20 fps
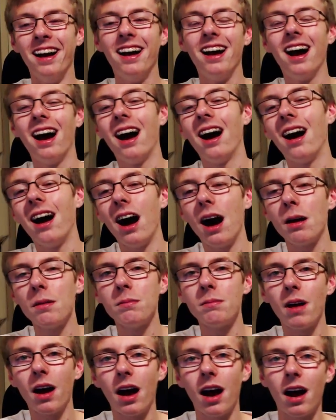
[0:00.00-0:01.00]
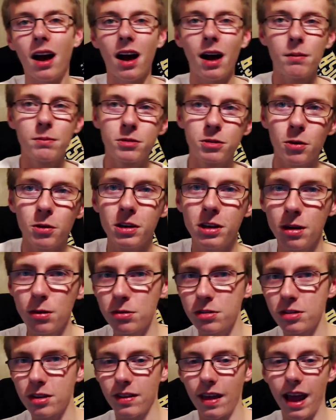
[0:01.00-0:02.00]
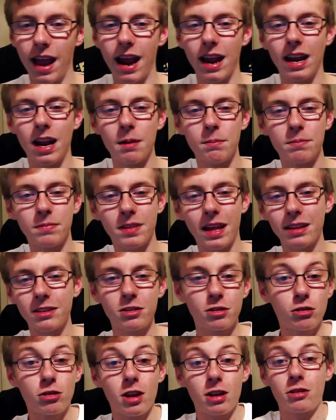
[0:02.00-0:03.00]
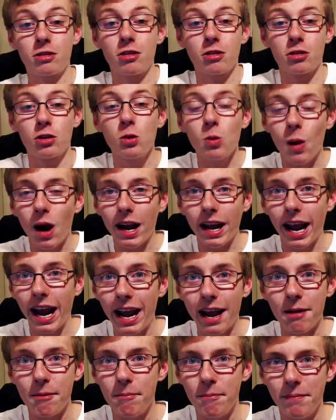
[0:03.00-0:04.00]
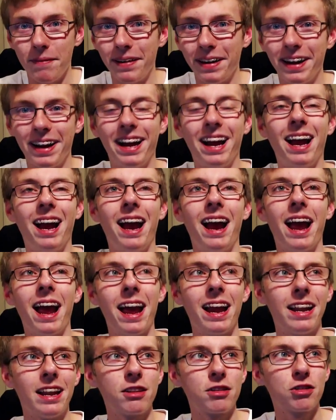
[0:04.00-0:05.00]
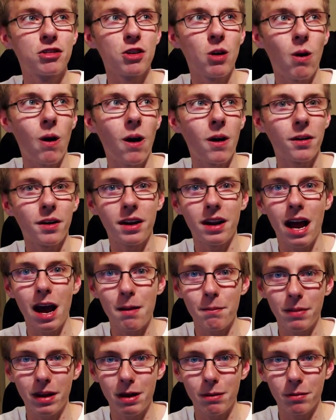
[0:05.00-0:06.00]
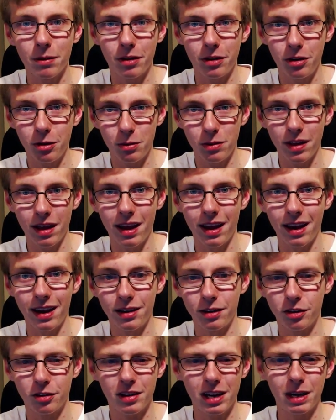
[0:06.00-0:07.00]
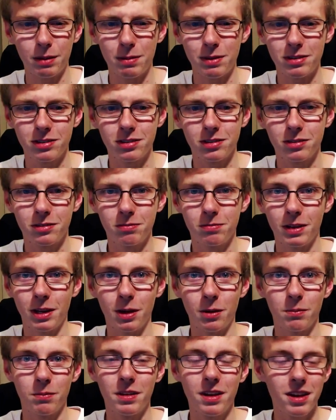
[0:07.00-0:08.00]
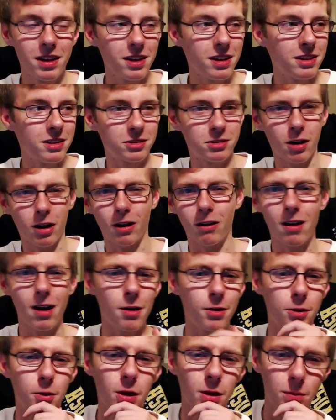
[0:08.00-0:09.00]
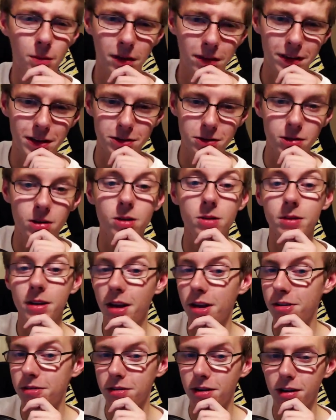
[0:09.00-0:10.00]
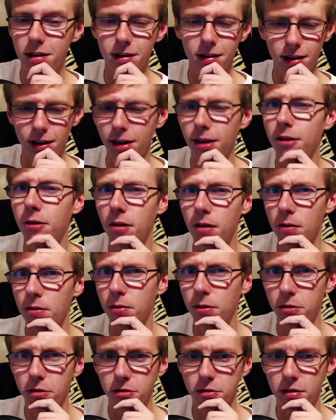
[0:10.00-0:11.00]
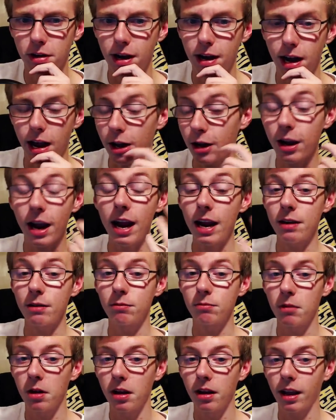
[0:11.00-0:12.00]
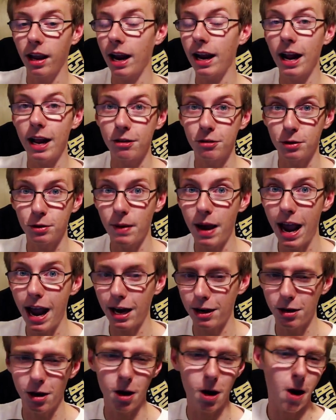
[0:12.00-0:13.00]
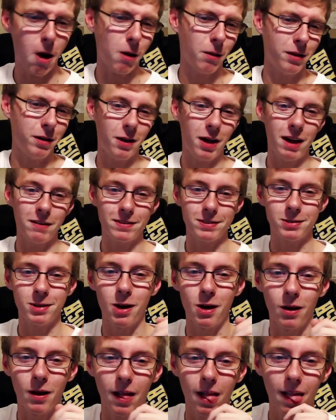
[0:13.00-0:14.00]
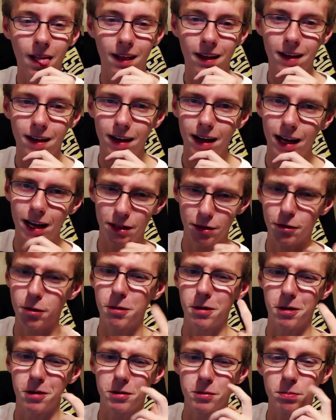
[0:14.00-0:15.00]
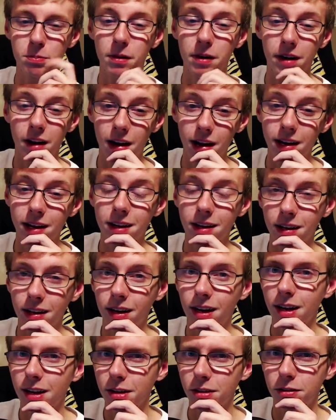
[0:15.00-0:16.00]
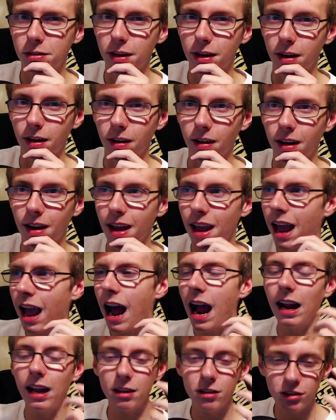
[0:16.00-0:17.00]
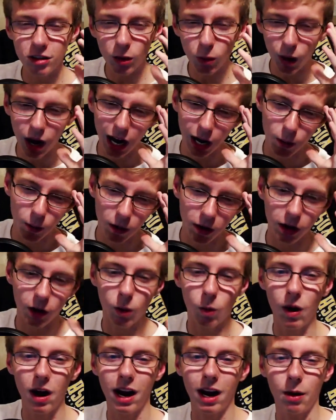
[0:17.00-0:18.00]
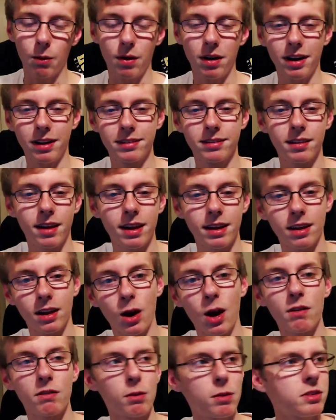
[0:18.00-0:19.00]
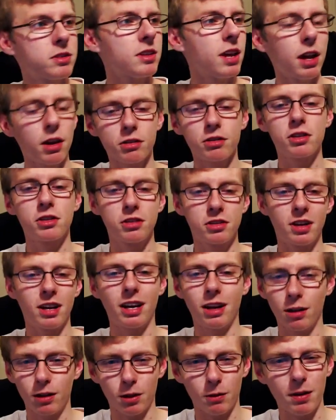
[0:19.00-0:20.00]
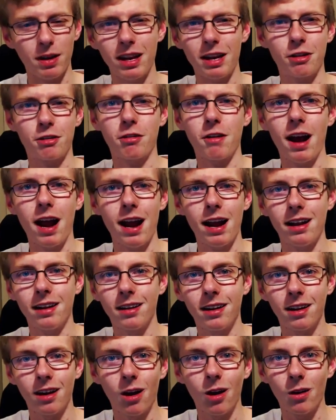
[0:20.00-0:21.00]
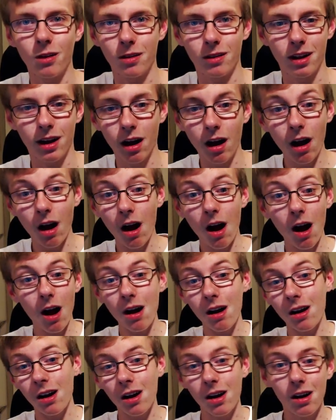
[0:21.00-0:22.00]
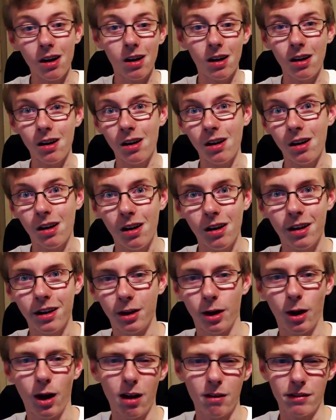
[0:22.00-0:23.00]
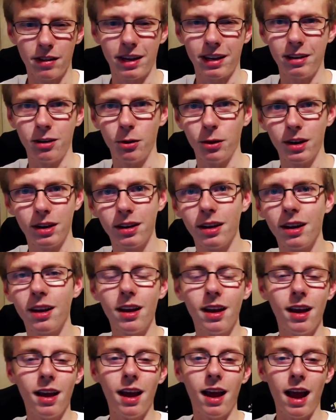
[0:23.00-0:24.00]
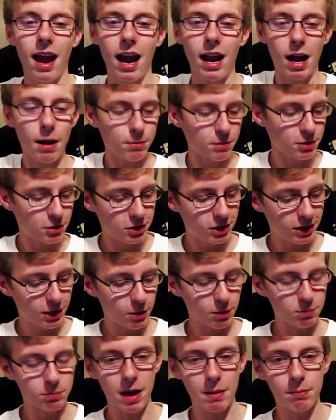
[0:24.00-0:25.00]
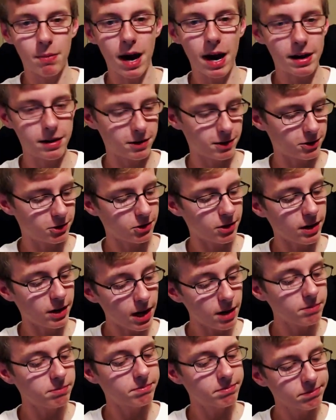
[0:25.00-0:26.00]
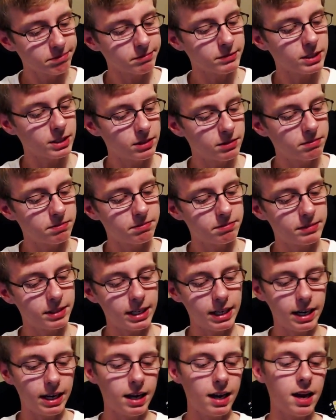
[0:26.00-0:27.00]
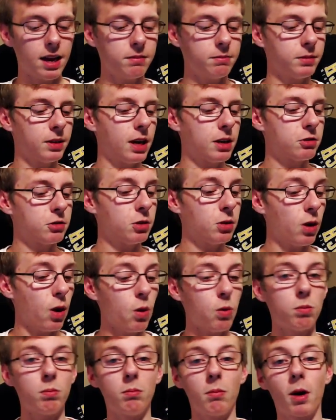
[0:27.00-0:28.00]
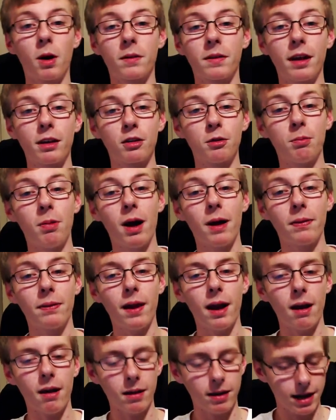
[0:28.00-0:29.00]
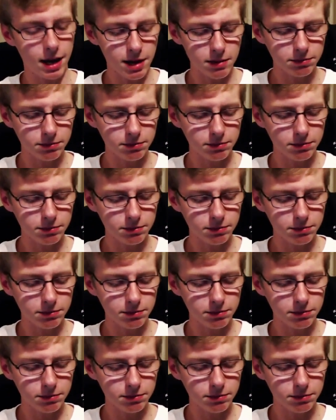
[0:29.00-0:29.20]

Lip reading: I'm so used to that, and that's just who I am, and it's so hard to not be able to do that and just kind of be stuck around doing one of these. Oh yes, I agree with what you're saying. I can't answer back. No heavens no. Throat hurts, but I can sit here. And it's so awkward in choir when it's like everyone else is singing, they're really trying, and they're like oh, however they do it, and I'm just sitting there with my binders like yep, yeah, you guys do. Oh, mark that spot there. Yep,